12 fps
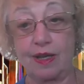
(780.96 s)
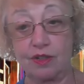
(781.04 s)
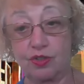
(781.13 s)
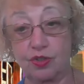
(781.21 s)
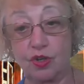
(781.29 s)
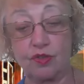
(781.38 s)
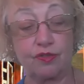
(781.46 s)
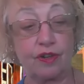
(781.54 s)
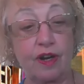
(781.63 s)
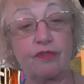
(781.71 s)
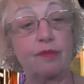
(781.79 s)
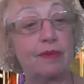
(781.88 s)
a song for
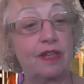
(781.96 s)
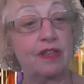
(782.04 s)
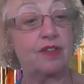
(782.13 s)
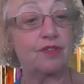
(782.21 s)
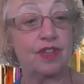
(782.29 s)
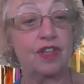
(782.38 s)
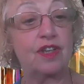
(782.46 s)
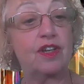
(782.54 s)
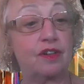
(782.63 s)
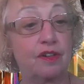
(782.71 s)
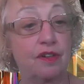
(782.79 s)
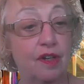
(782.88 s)
every month of the
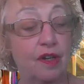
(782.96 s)
year.